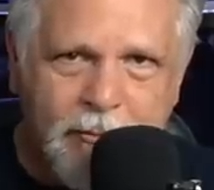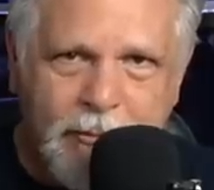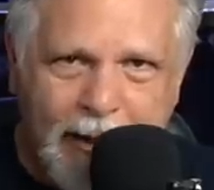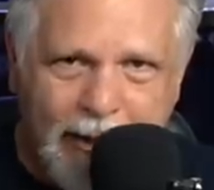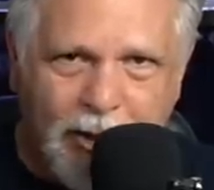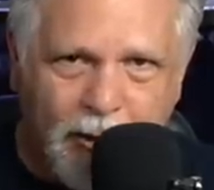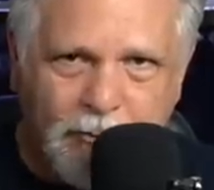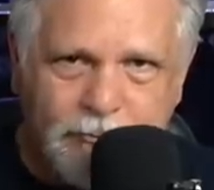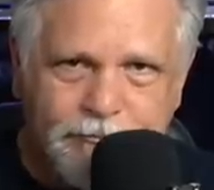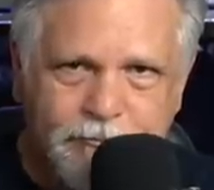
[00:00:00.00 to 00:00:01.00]
heater
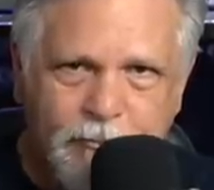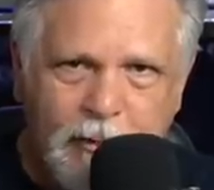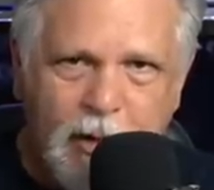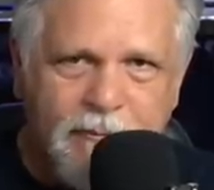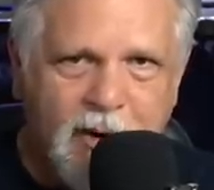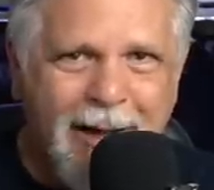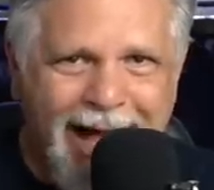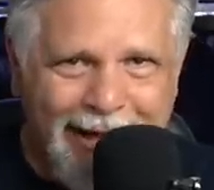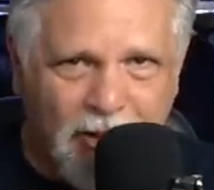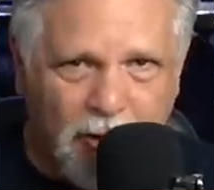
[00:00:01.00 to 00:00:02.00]
from
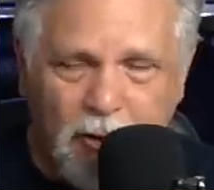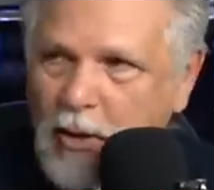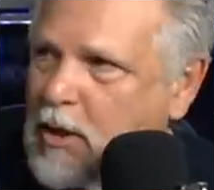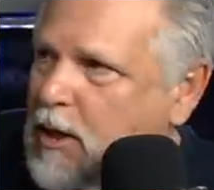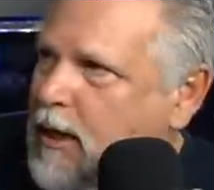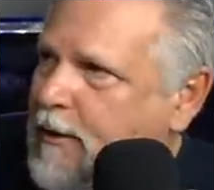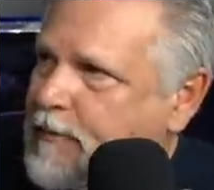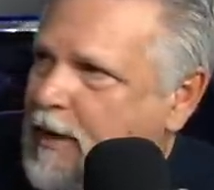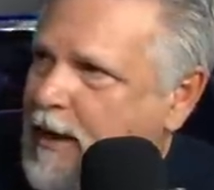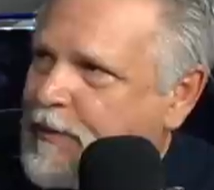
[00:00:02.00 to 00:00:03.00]
Hygger
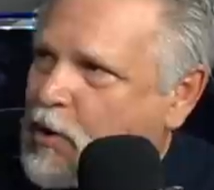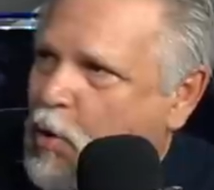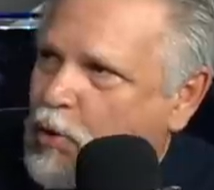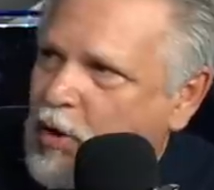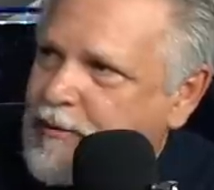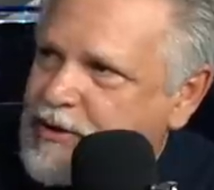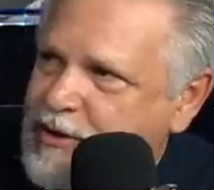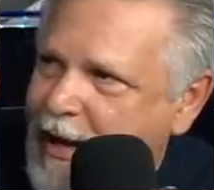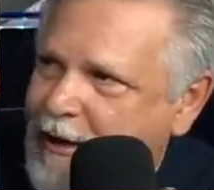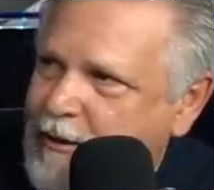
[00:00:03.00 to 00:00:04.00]
in the corner of this
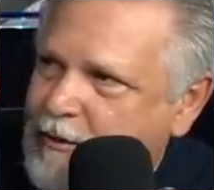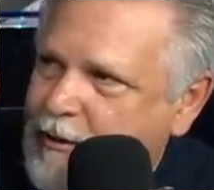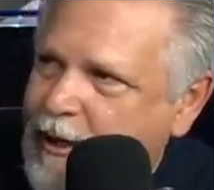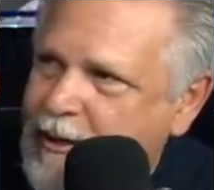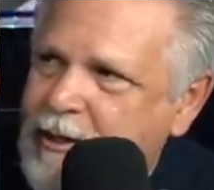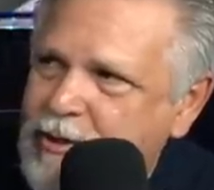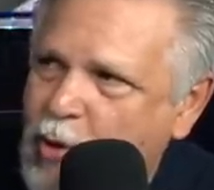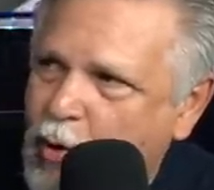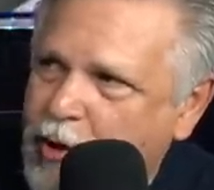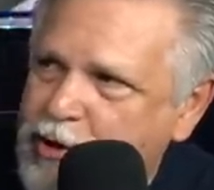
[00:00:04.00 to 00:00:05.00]
tank, hidden in the corner.